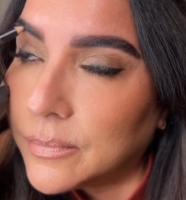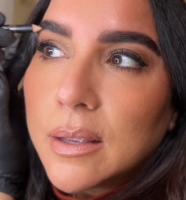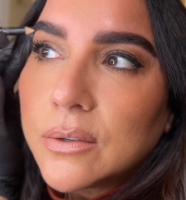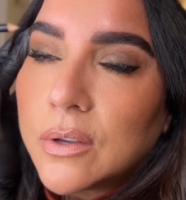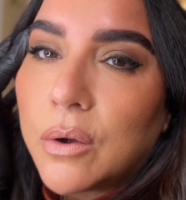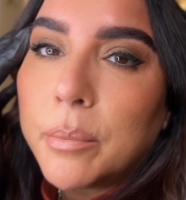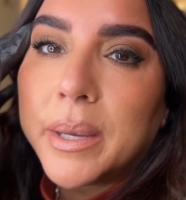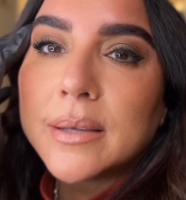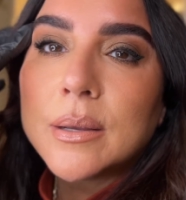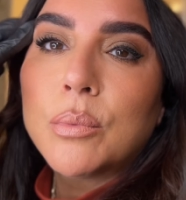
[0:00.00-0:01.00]
So
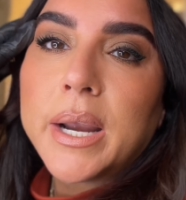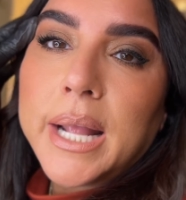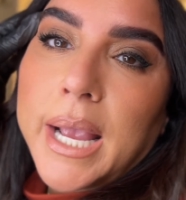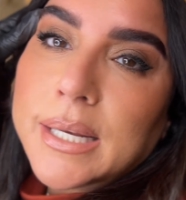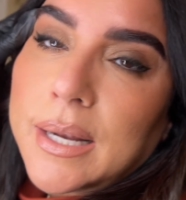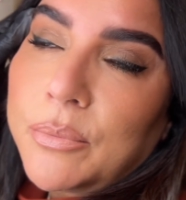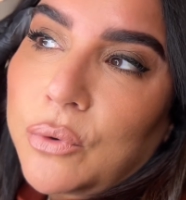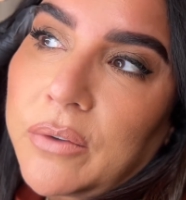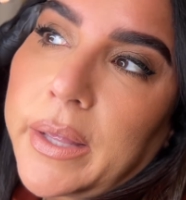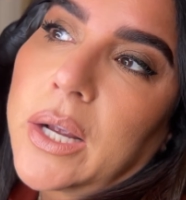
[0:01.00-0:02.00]
because I'm right-handed, I'm
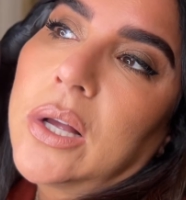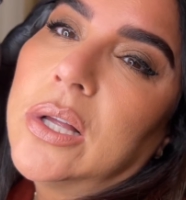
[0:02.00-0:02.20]
sort of like,